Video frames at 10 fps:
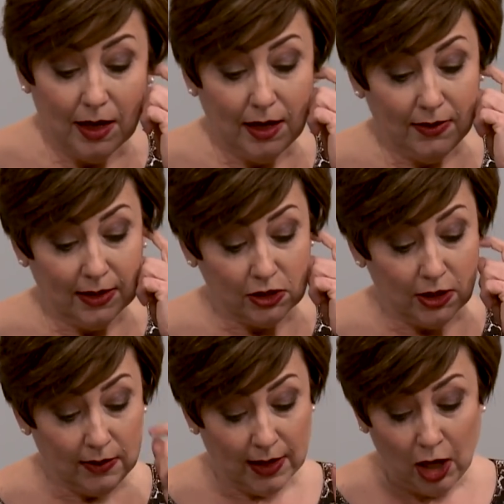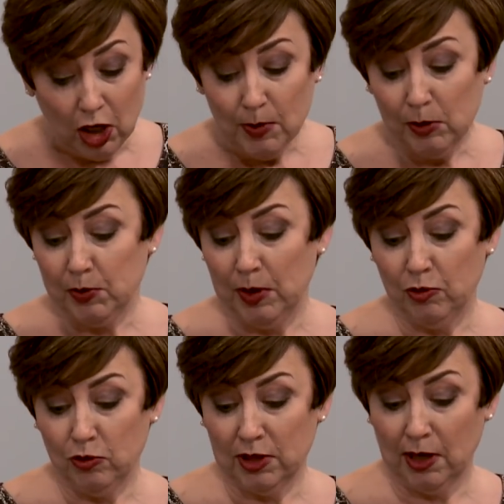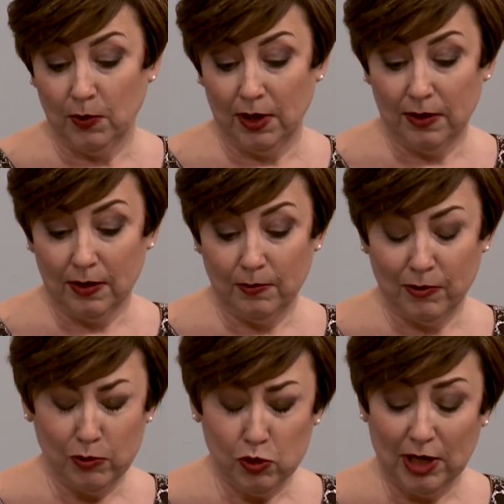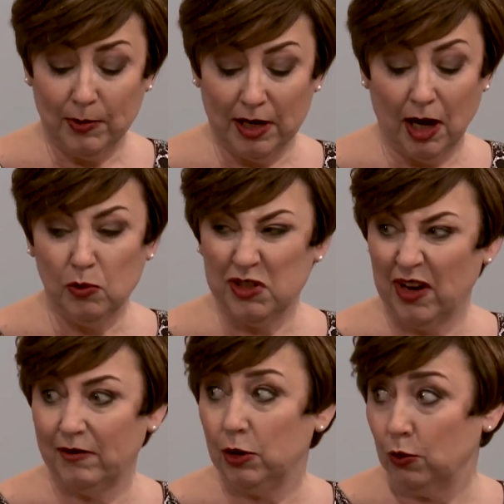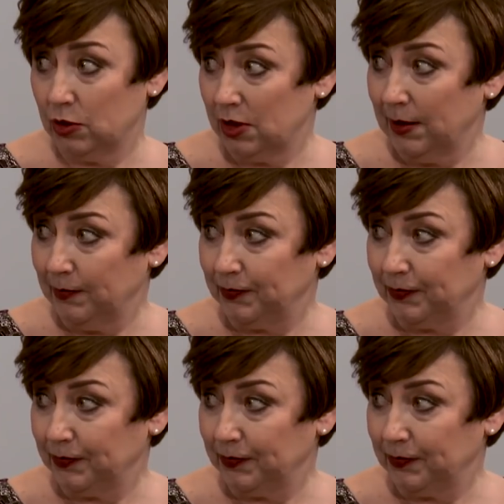Yeah. In the home I was being brought up in, I was very naughty.